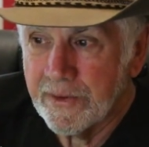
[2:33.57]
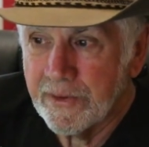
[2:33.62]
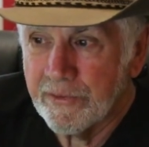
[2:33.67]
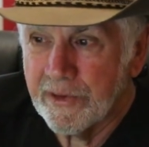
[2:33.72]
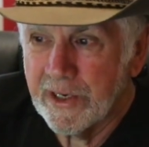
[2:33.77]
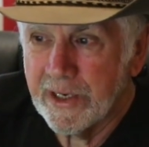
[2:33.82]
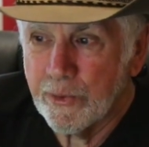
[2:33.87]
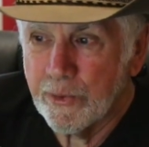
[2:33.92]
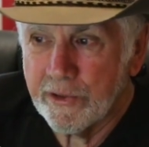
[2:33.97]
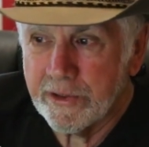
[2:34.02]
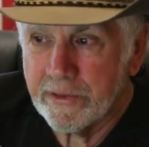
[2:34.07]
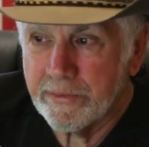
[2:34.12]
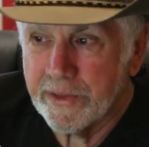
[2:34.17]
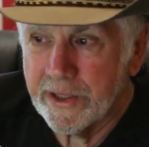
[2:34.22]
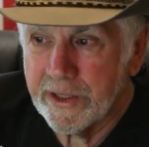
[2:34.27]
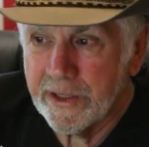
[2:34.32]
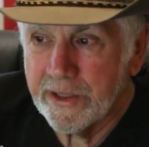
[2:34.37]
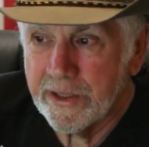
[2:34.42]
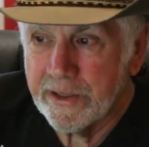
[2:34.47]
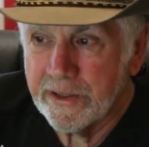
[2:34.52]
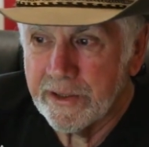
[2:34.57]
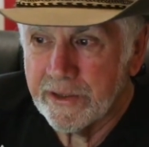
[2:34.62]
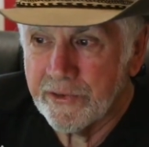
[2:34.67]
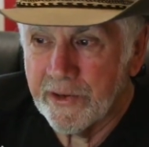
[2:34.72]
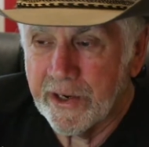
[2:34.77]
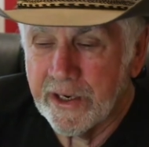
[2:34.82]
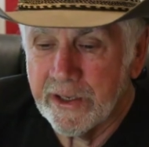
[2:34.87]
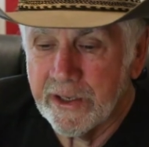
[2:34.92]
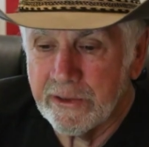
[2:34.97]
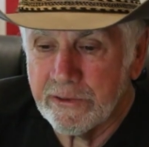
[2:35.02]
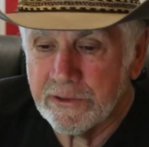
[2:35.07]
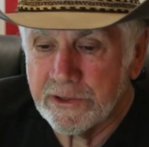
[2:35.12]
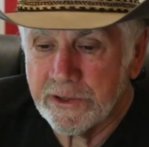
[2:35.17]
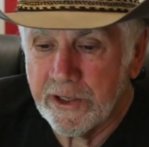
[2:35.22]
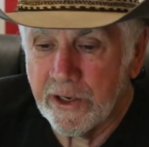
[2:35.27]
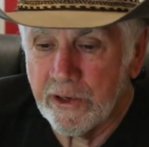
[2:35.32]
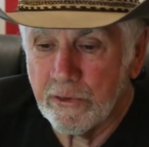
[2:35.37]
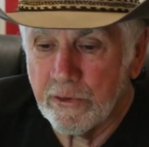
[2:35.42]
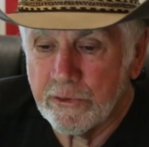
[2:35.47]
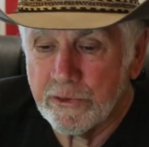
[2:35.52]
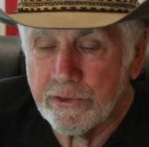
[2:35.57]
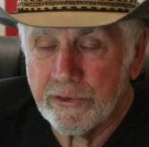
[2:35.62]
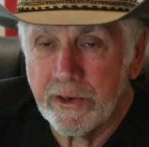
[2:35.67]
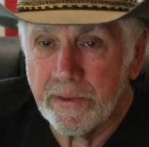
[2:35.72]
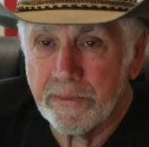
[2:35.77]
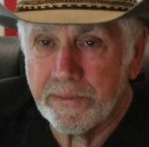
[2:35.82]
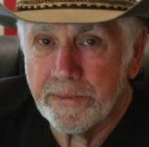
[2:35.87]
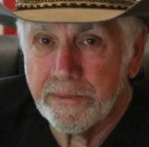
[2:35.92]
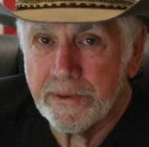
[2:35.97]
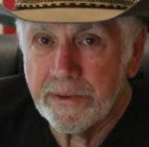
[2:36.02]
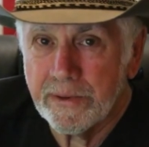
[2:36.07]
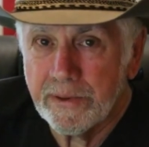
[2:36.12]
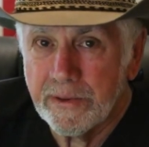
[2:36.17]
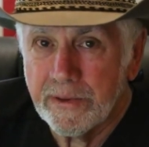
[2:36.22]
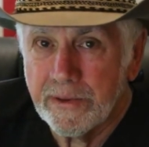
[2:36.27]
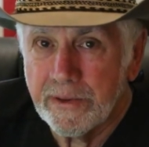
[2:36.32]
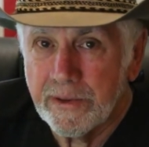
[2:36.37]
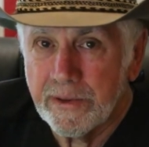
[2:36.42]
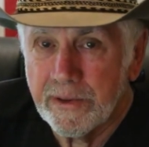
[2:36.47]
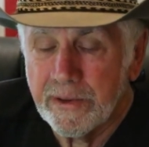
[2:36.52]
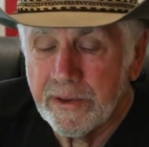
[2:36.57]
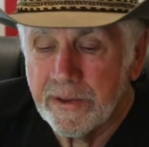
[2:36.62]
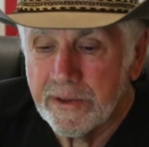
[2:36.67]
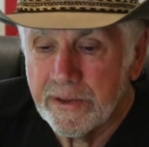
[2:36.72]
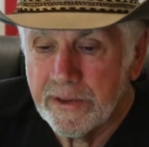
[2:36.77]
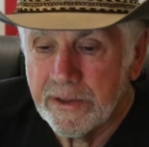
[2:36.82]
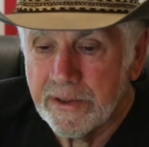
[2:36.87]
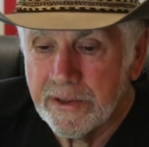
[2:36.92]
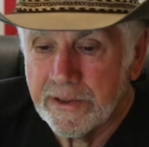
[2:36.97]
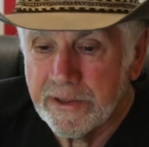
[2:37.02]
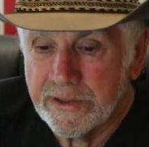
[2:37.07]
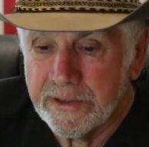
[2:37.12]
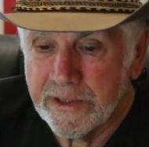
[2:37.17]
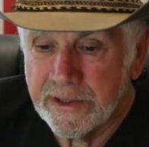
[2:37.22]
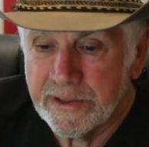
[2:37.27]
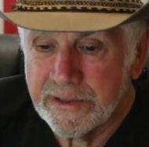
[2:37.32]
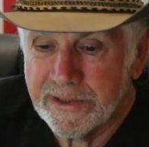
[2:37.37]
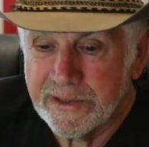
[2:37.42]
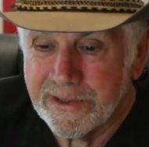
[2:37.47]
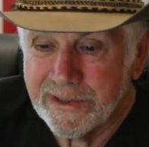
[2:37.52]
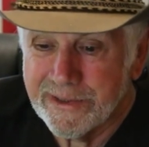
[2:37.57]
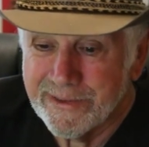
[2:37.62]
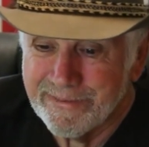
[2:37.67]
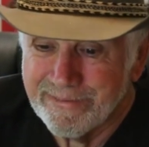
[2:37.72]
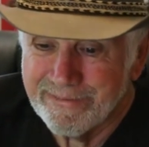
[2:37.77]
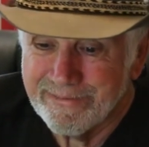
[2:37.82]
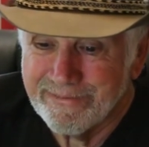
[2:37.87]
really wouldn't be trying to use Donald Trump, since